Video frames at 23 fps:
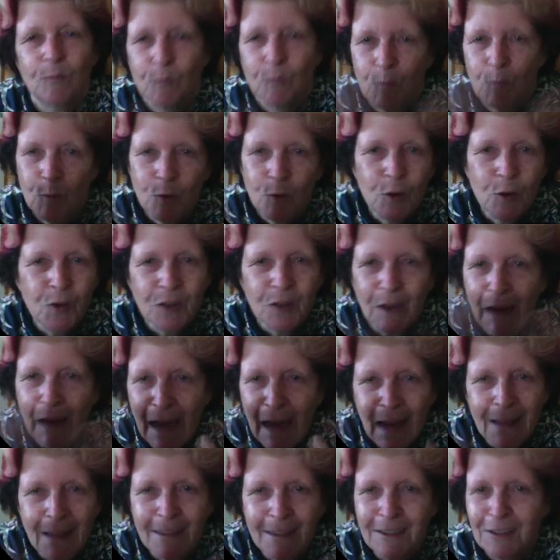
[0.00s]
use our
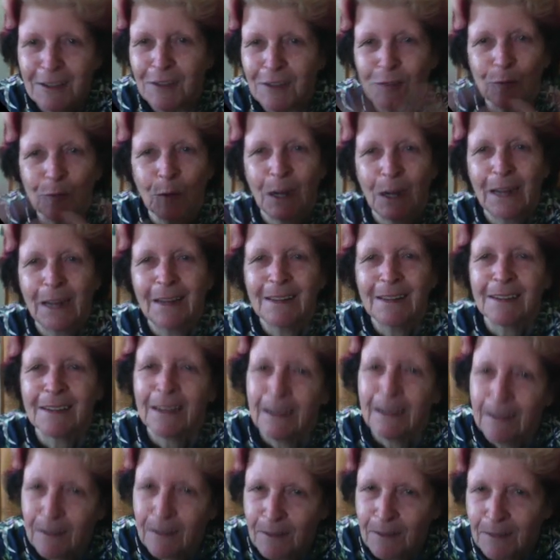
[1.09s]
hands in this way and say,
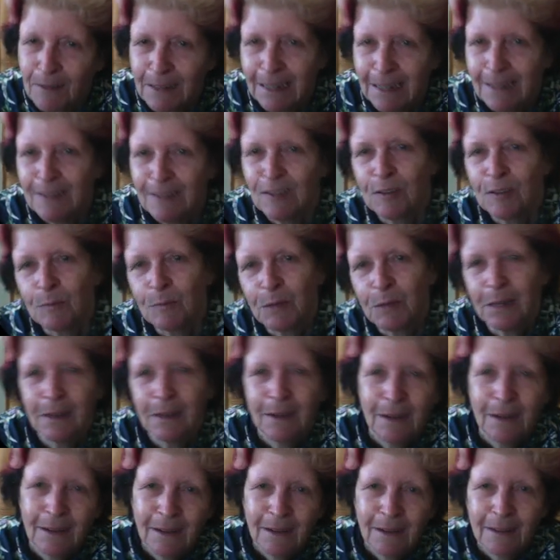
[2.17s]
it needs to be
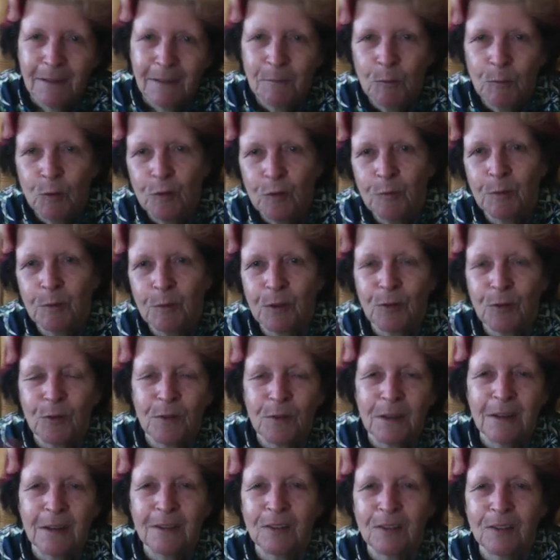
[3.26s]
the movement through
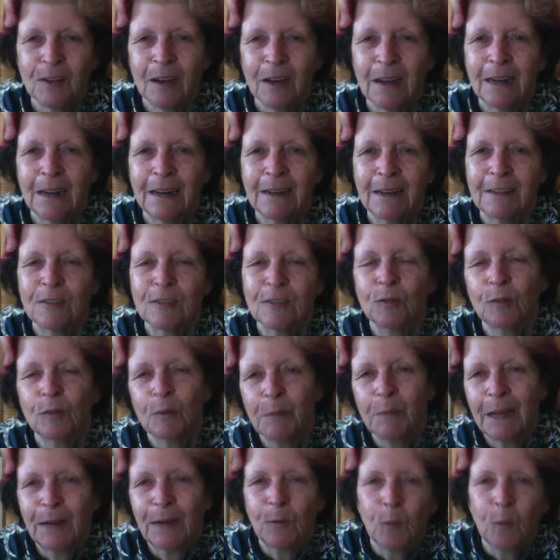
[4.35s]
the design, and it's all
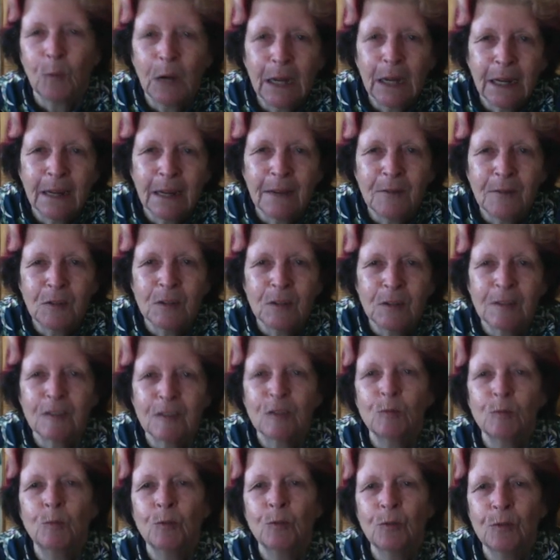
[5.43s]
about waves and
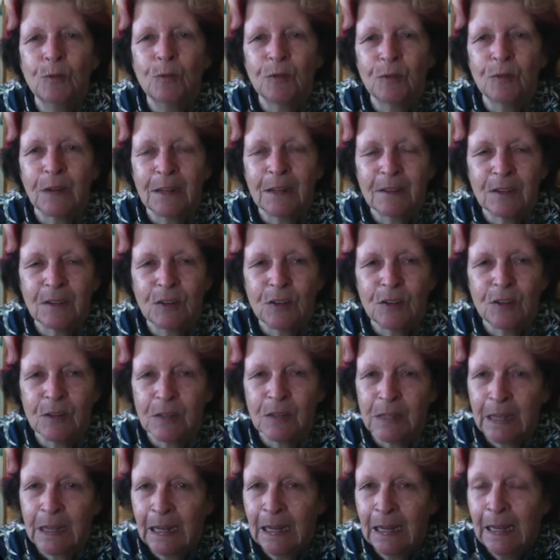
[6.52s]
smooth
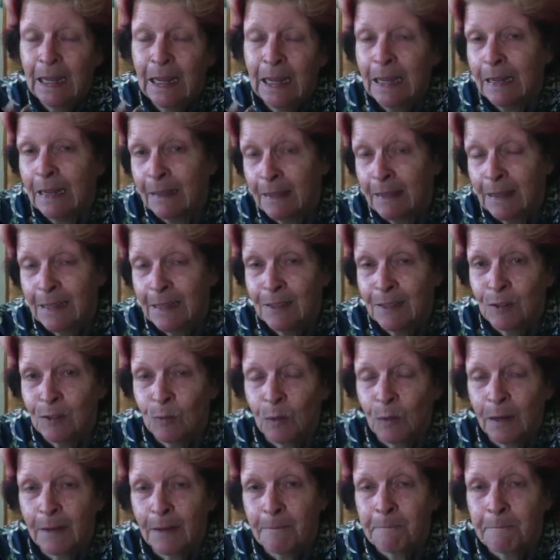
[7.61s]
transitions. In this
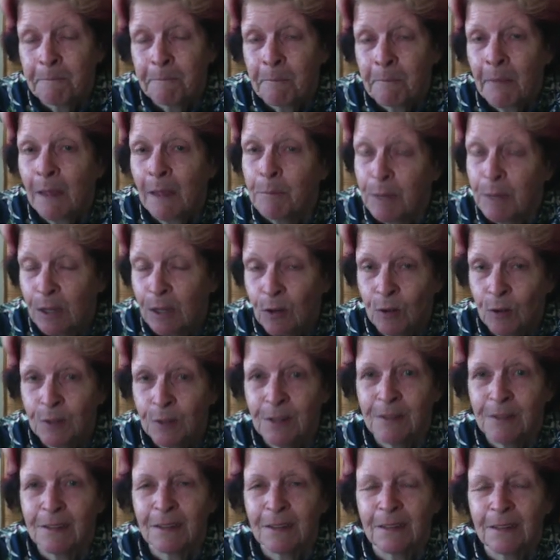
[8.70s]
one, because
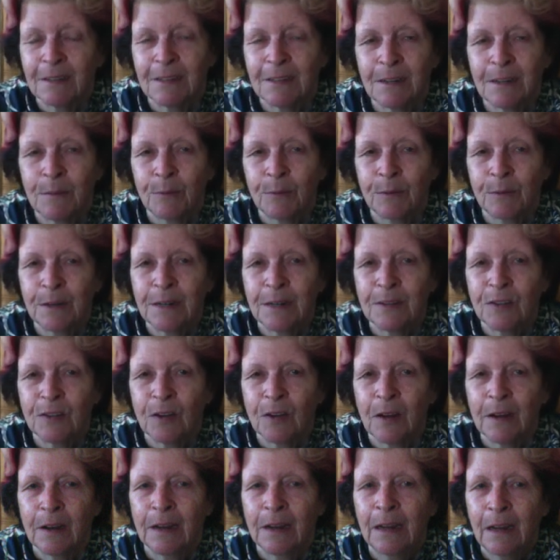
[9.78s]
it's a contemporary
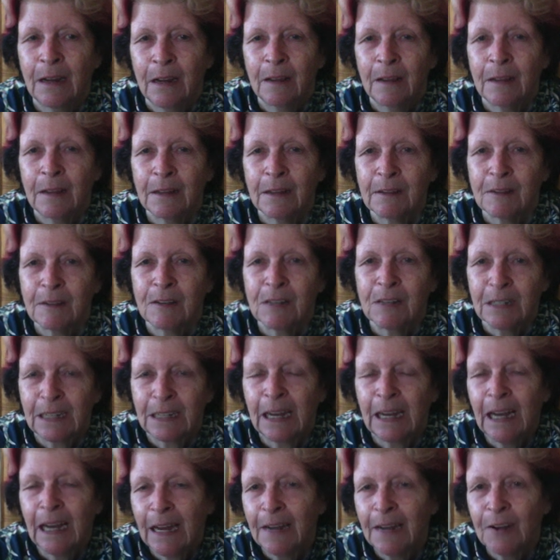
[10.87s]
design, that
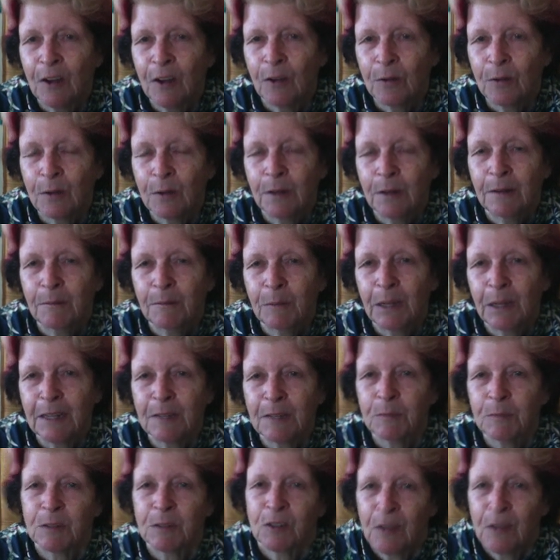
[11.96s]
staccato
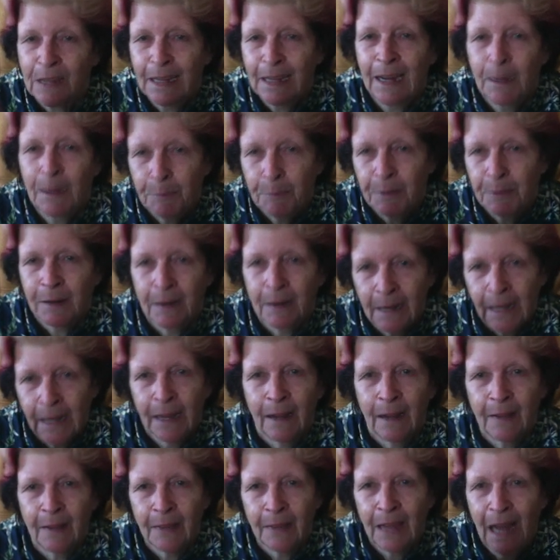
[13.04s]
placement, so the up and
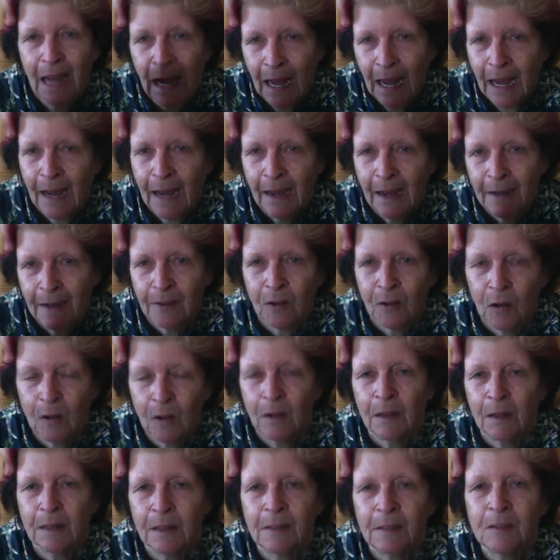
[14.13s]
down, the hard
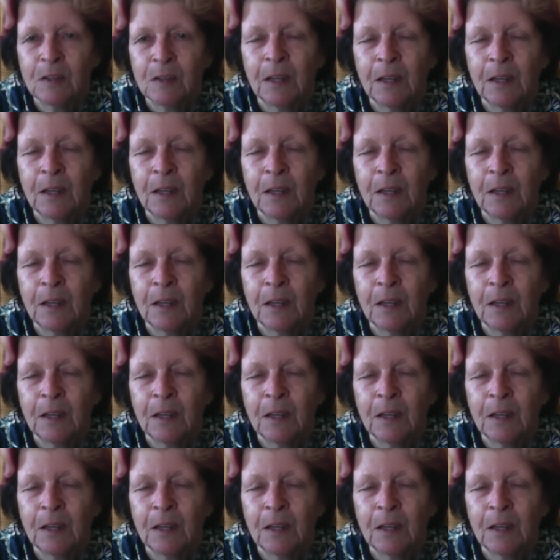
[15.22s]
lines,